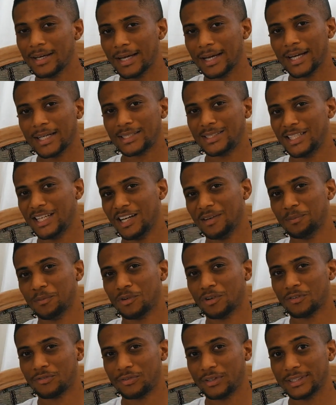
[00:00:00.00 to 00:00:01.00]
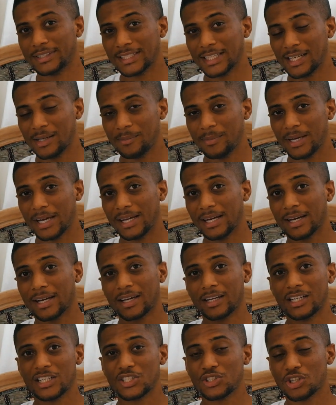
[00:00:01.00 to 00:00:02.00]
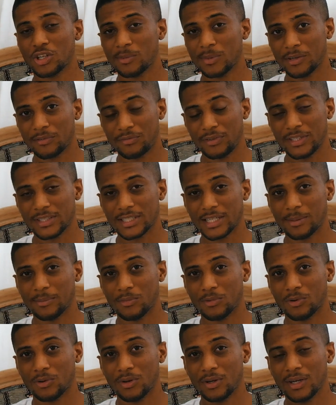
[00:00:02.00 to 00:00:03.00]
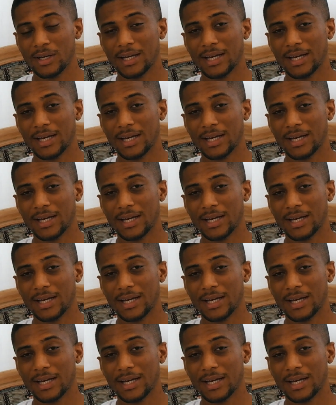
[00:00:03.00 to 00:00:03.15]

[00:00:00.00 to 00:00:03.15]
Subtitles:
I actually have more free time and I can enjoy my free time more